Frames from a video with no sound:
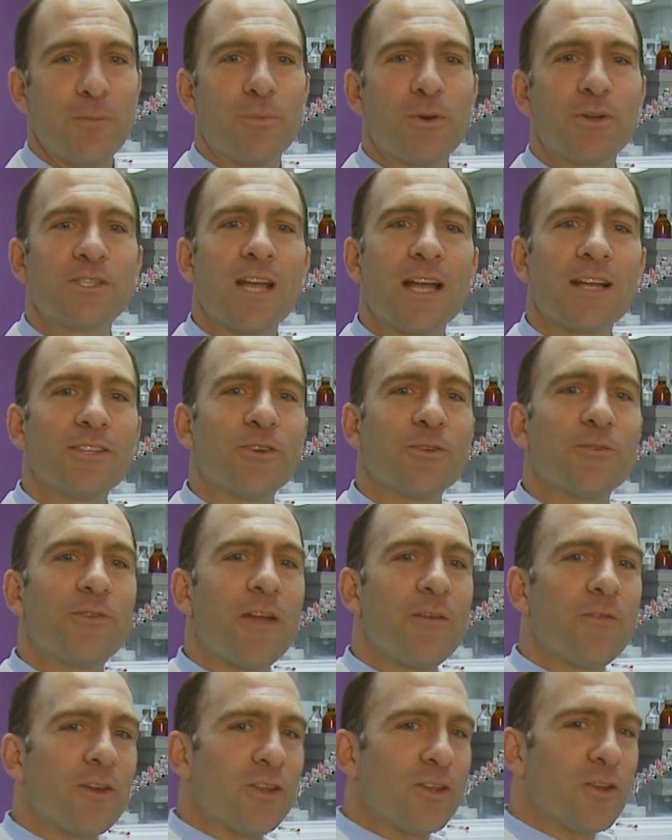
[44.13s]
Protect your
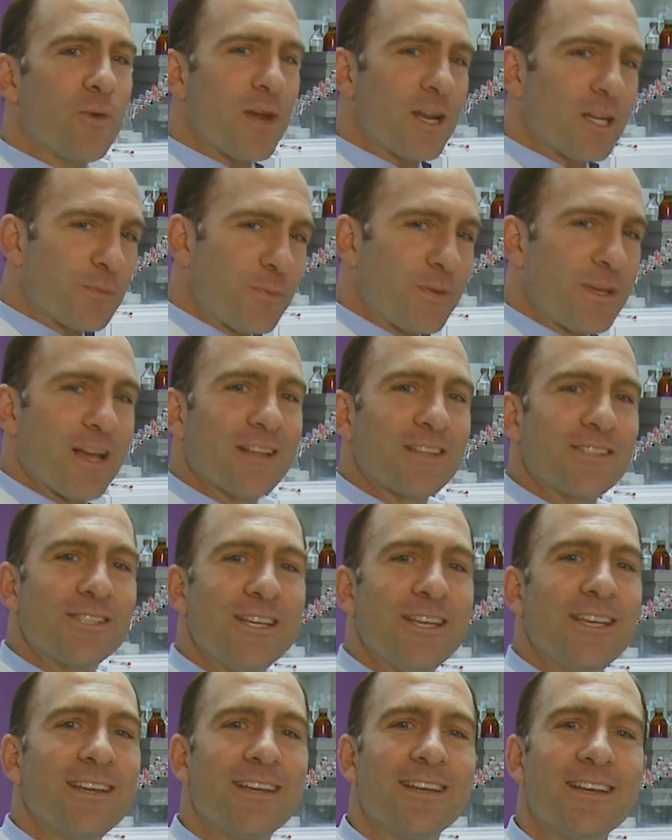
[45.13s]
favorite
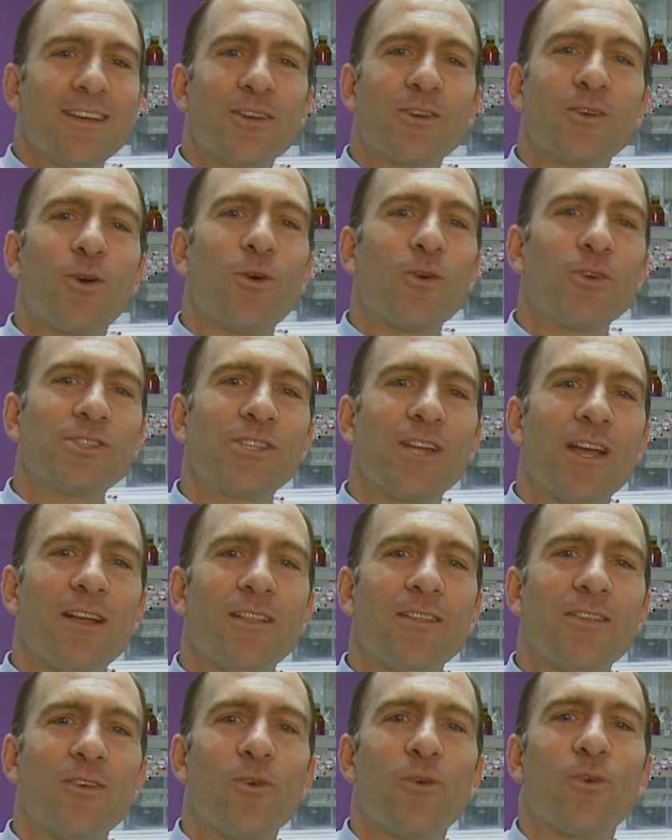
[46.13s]
UHPLC, core
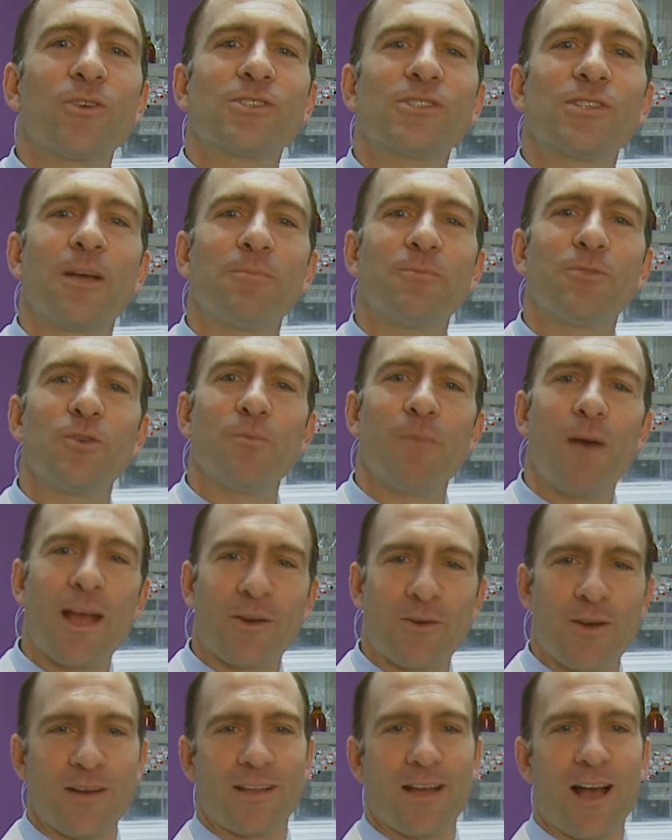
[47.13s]
shell, or sub 2
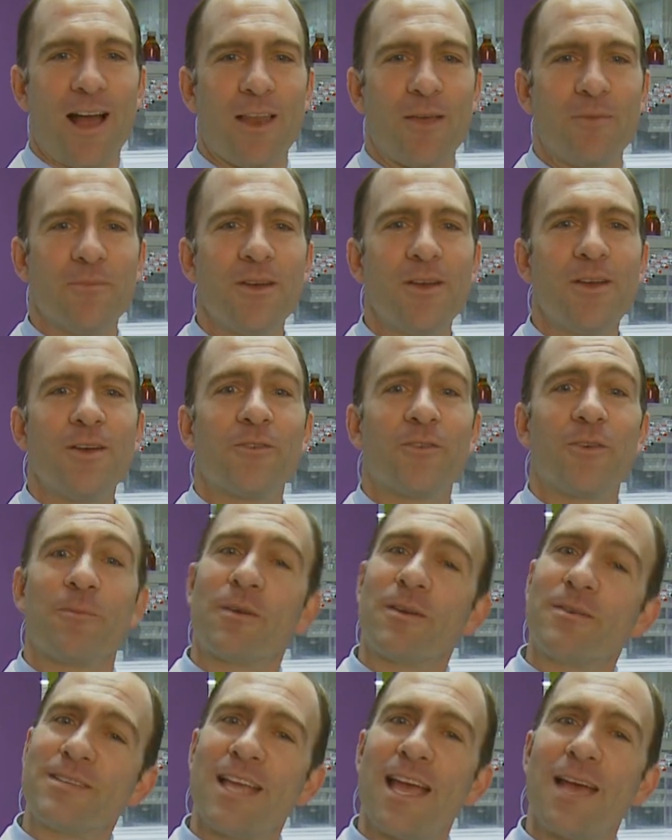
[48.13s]
micron column
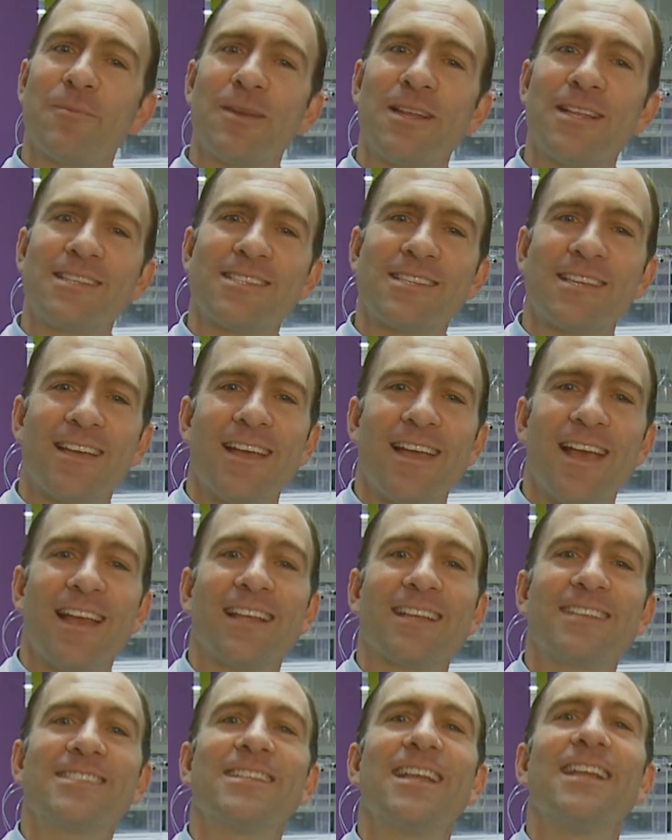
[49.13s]
from contaminants
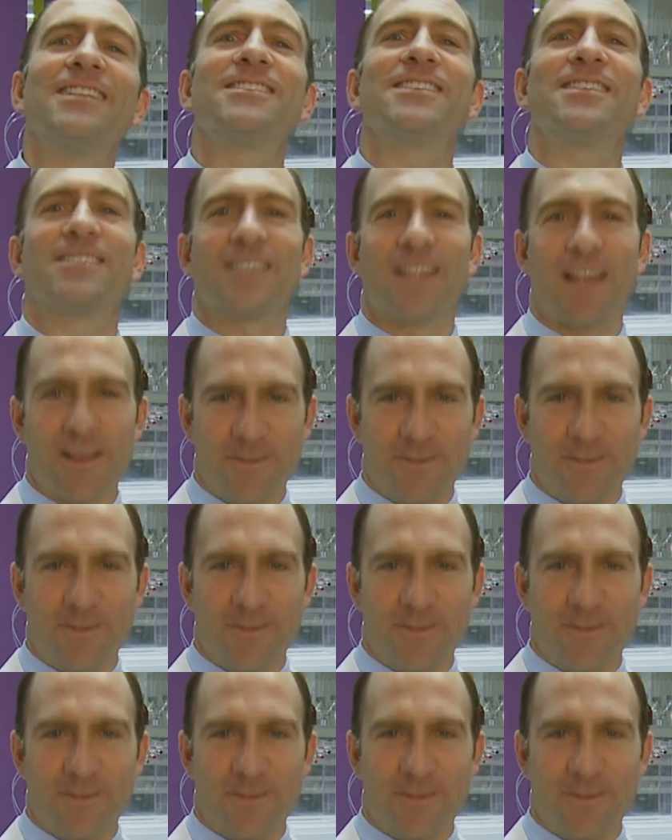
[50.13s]
and extends its